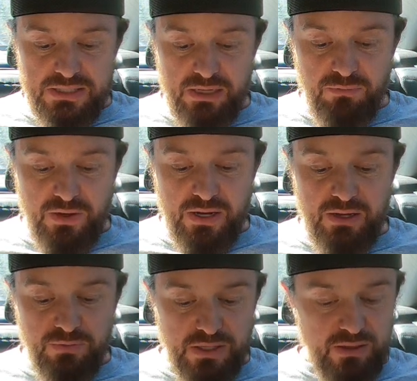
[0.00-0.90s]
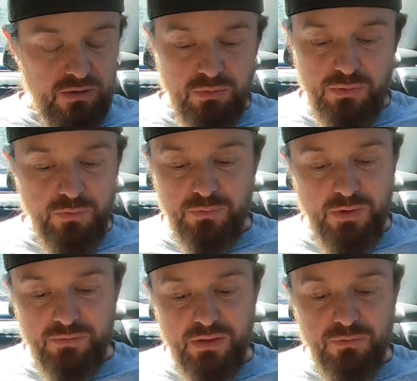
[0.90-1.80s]
Sand 5, get there at
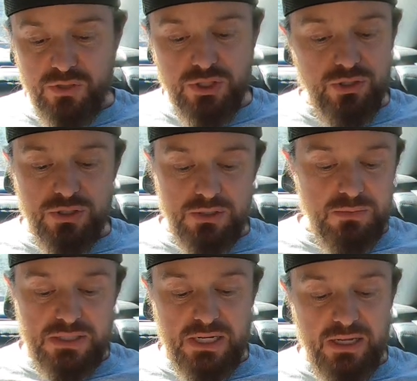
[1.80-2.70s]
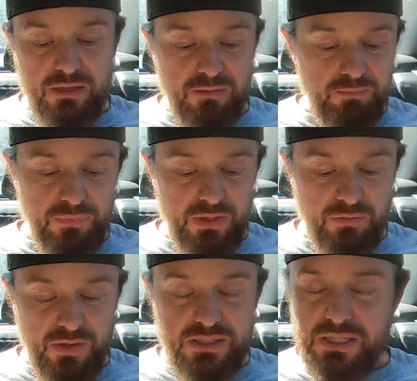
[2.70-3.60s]
3:45. That for sure is a mistake.
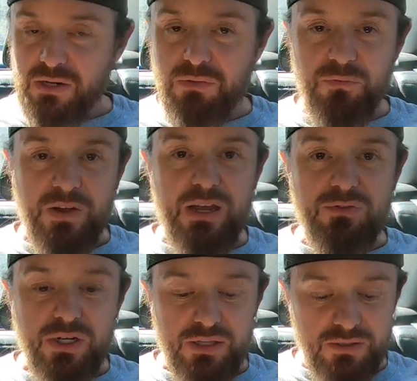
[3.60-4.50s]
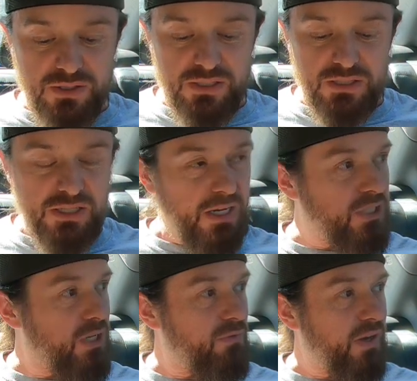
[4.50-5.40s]
If they send 5 trailers to
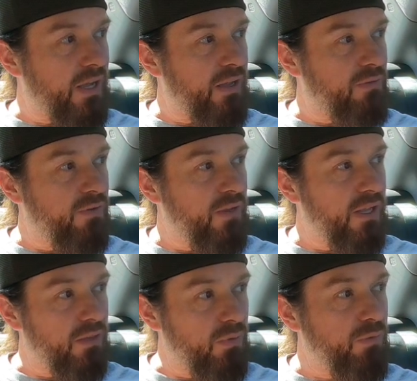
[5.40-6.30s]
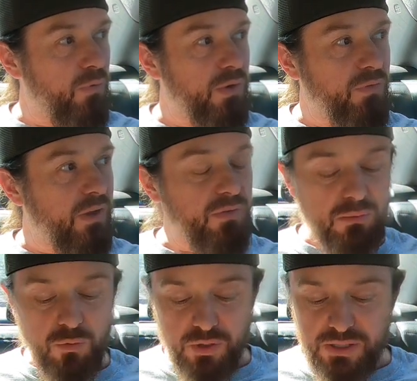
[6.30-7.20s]
TIJ5 at 3:45 in the
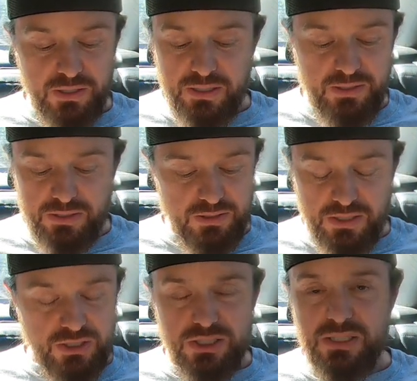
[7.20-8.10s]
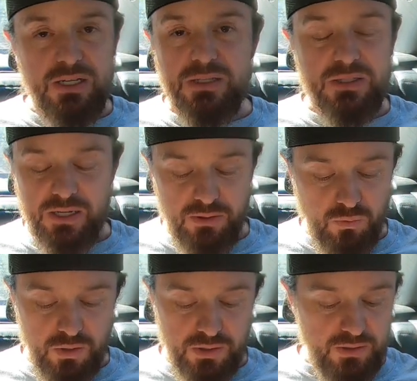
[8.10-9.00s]
morning, it's not going to
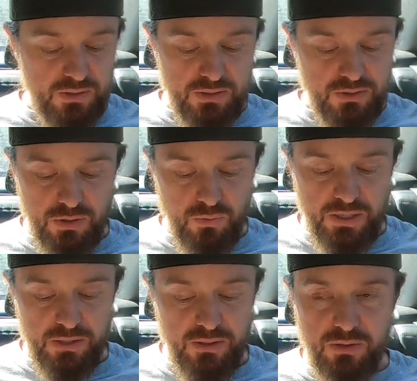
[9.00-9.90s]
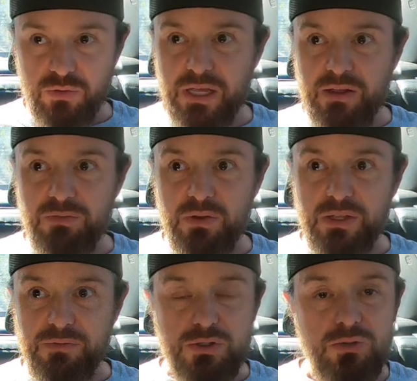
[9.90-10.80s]
work. There's no way. They only have
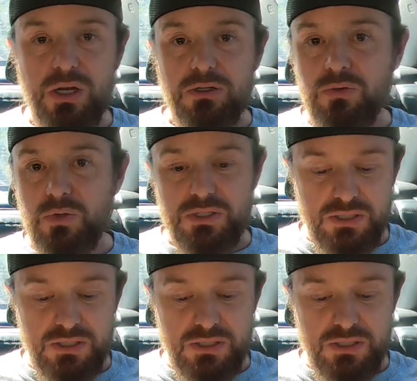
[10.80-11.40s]
2 dock doors.